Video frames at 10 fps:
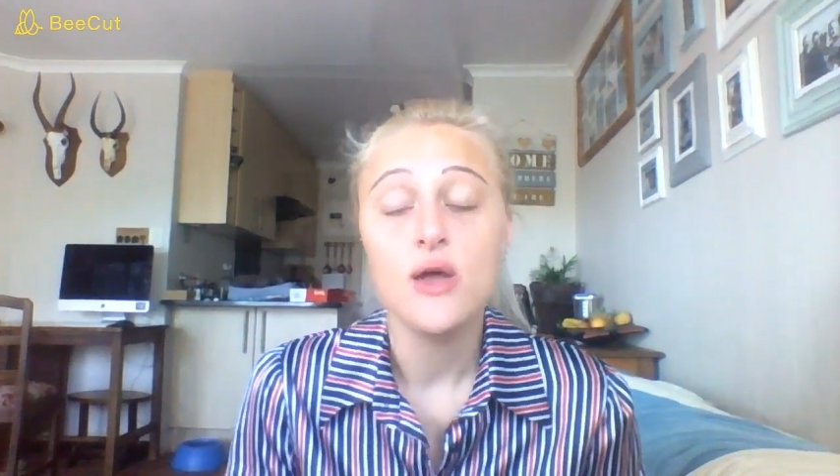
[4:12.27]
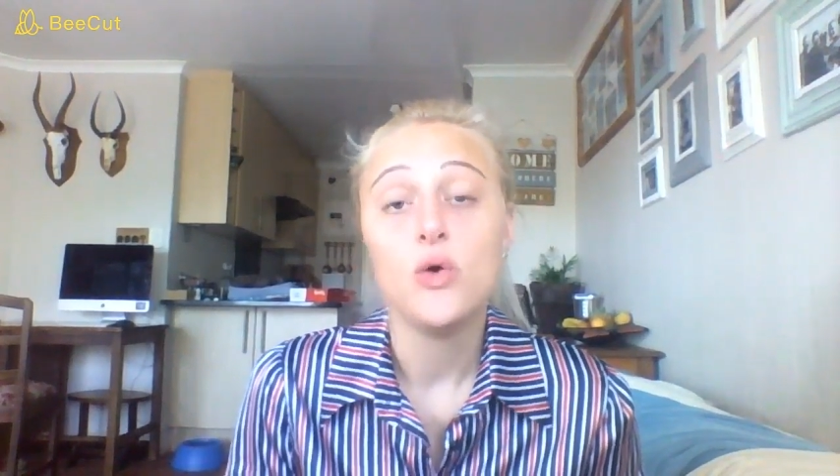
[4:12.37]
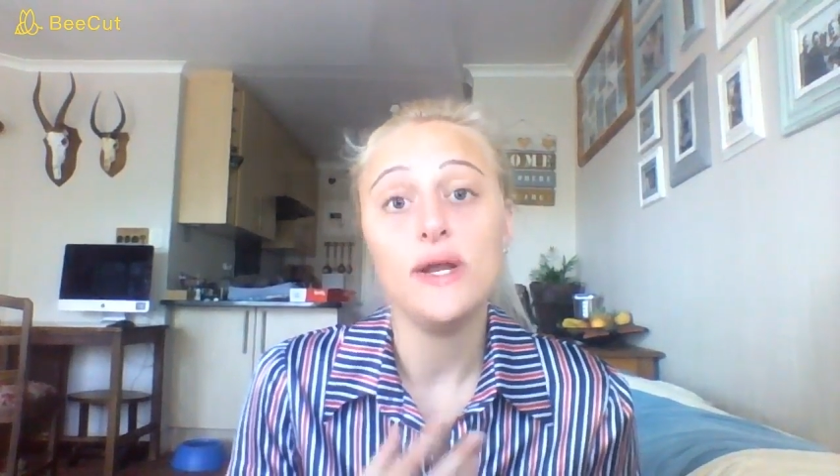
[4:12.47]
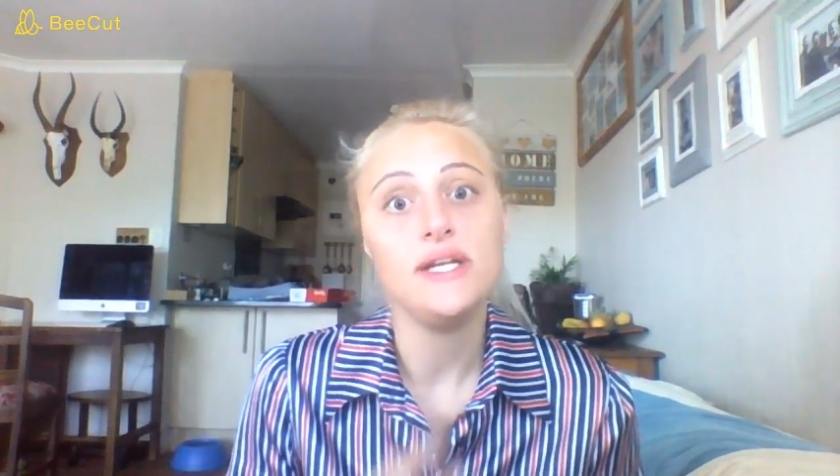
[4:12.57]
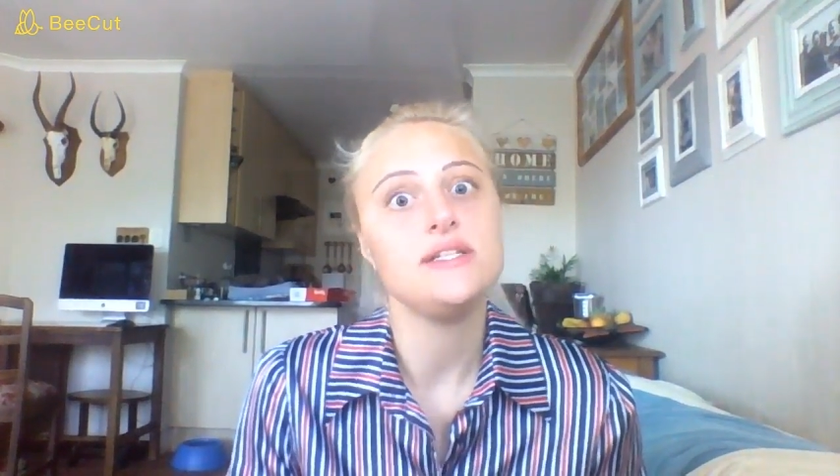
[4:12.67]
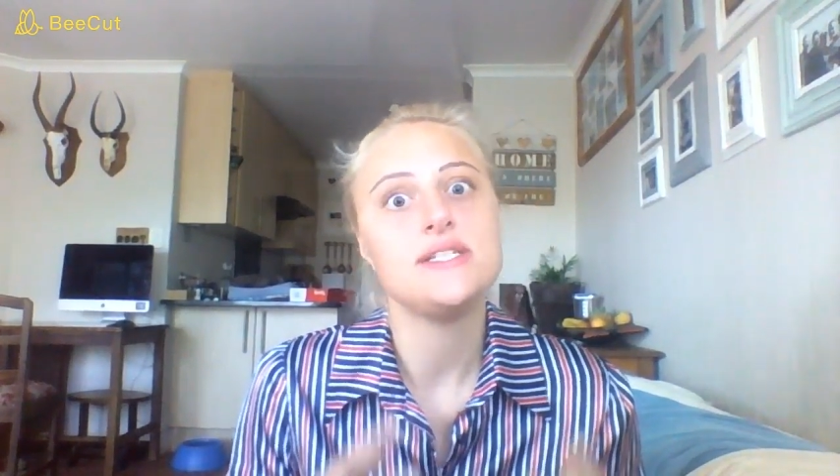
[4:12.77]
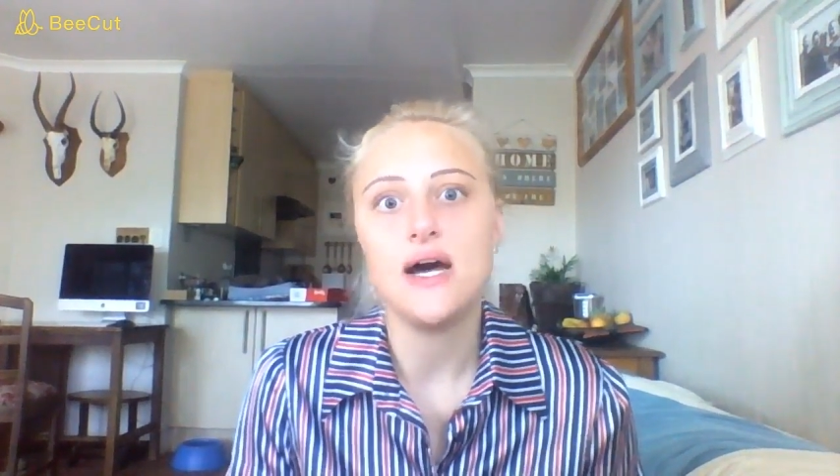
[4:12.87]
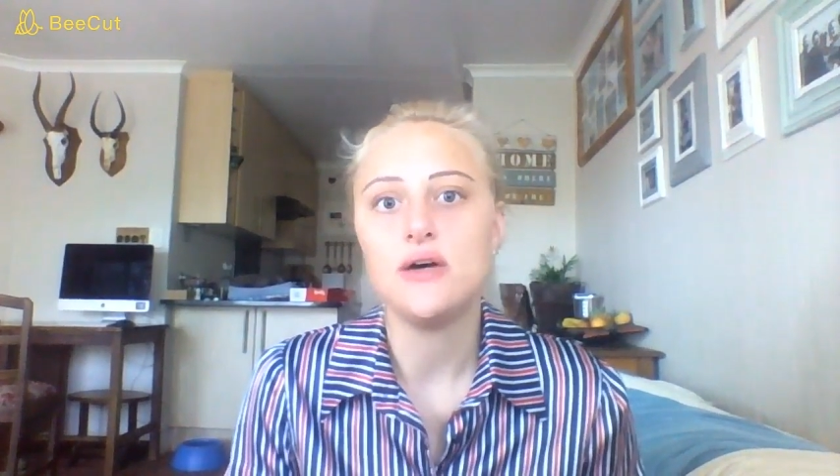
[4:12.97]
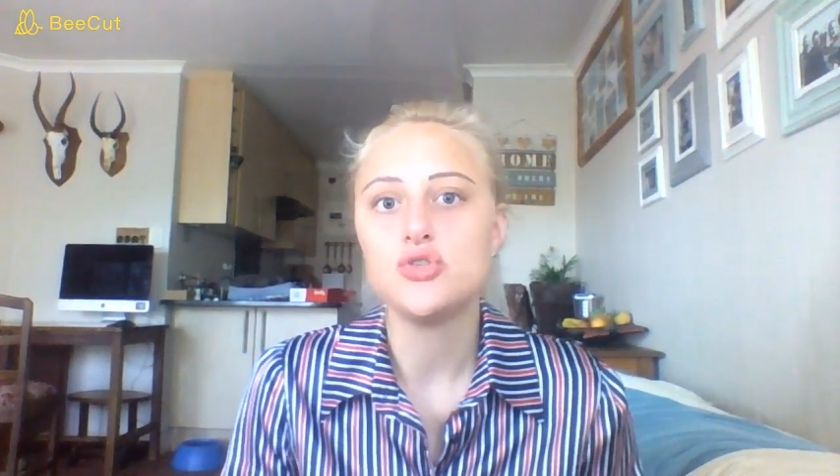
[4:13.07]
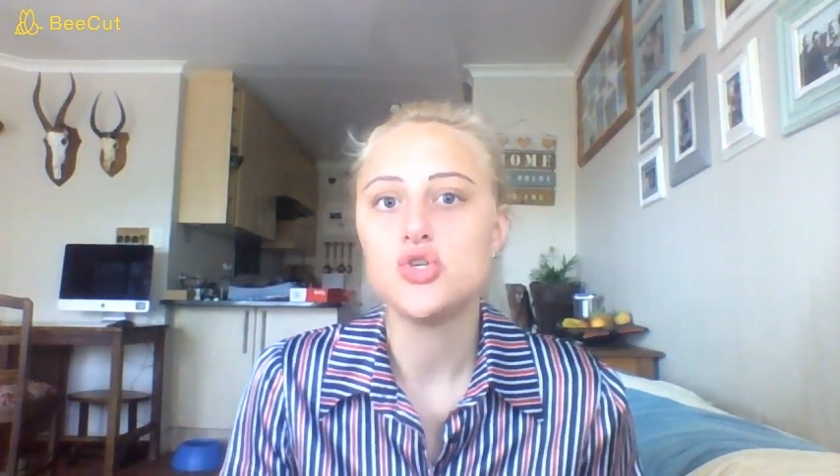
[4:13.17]
When in
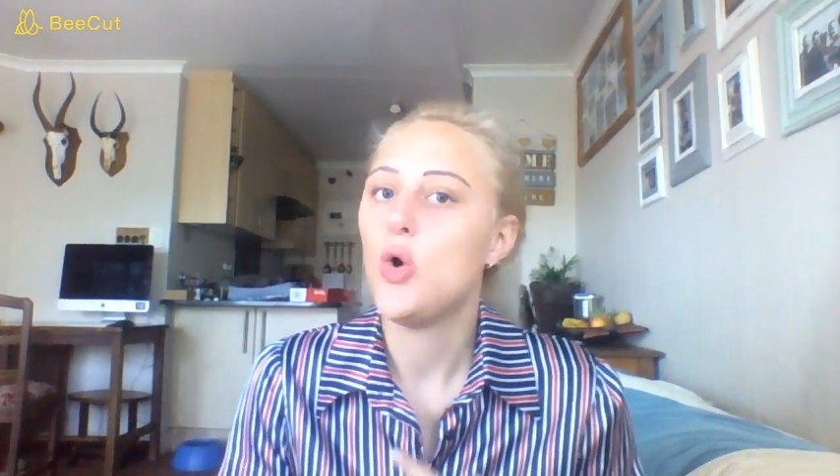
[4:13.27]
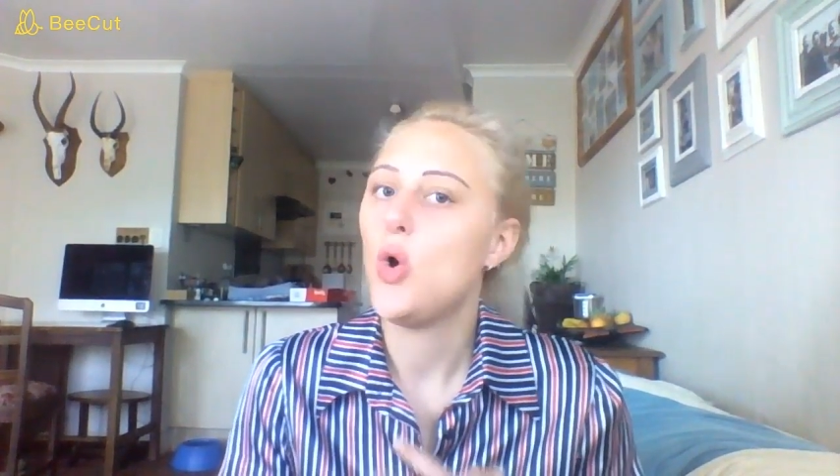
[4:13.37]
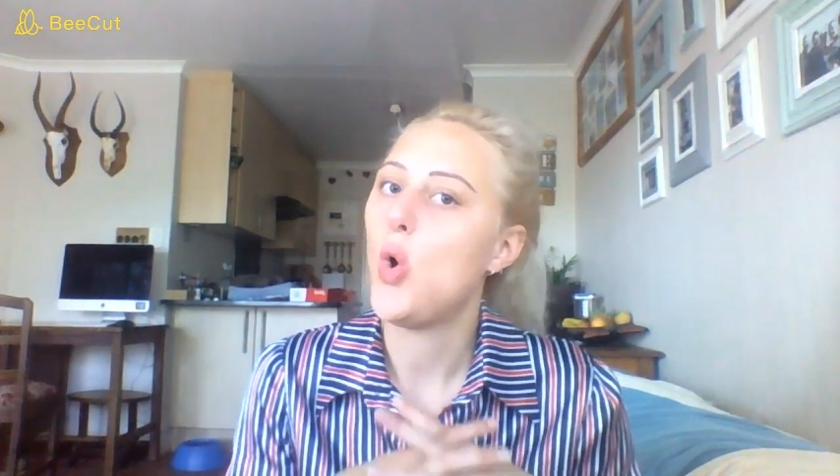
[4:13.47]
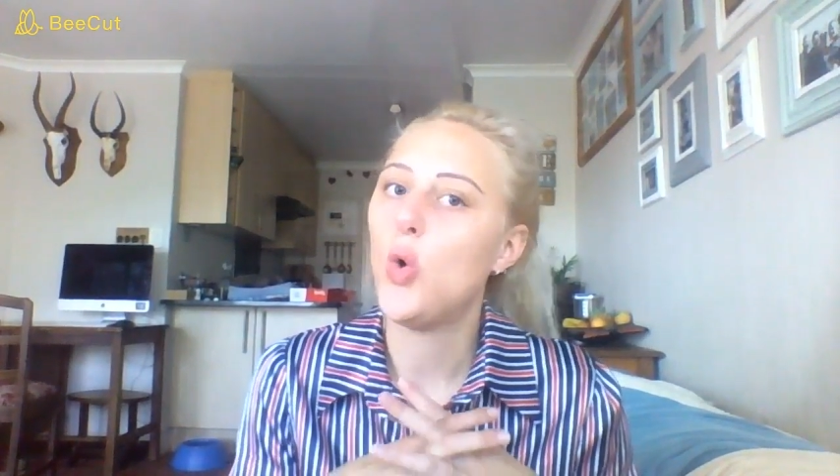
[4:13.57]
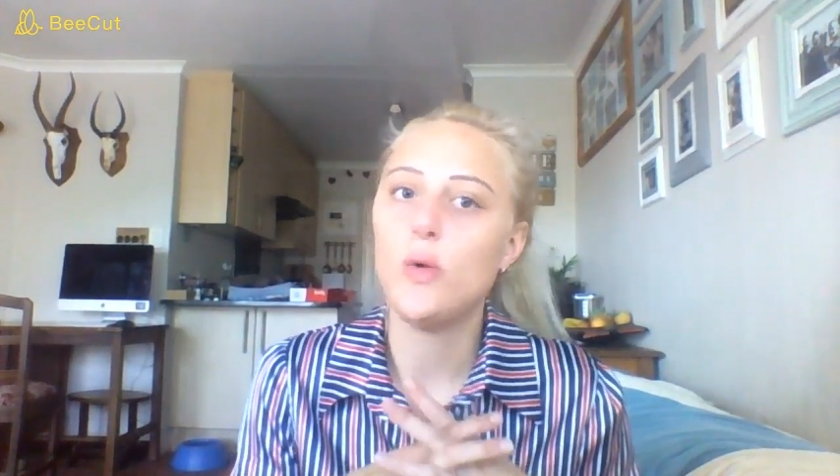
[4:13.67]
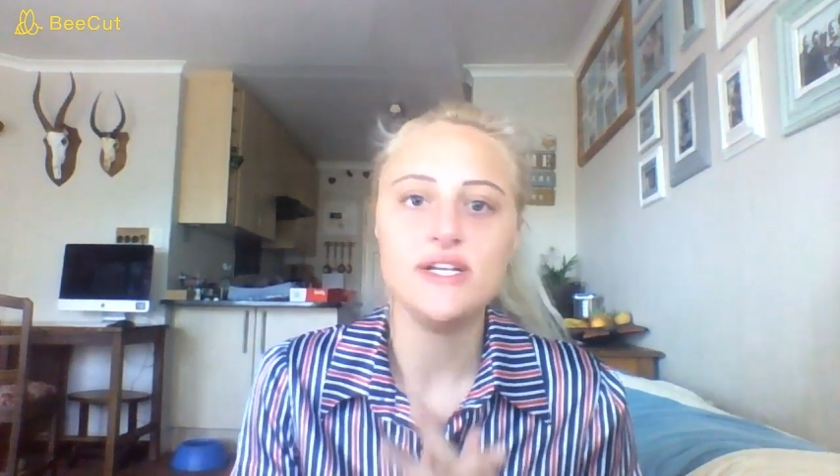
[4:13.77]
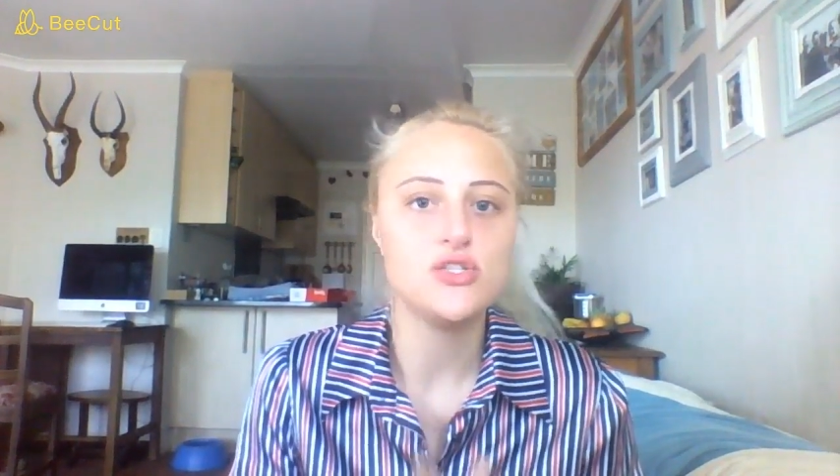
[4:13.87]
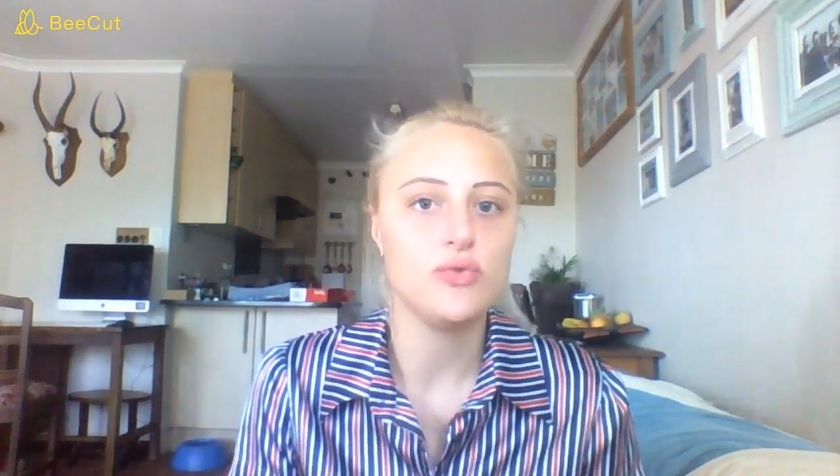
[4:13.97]
doubt, always